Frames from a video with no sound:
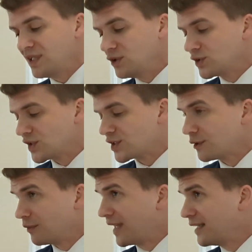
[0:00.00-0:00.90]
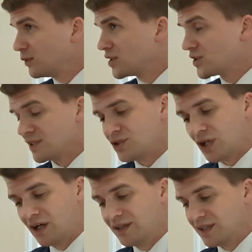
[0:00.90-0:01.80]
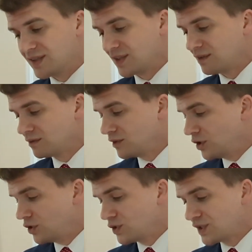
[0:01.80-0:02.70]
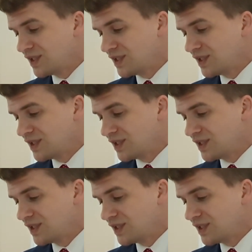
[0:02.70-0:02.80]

he uses some language that John doesn't use.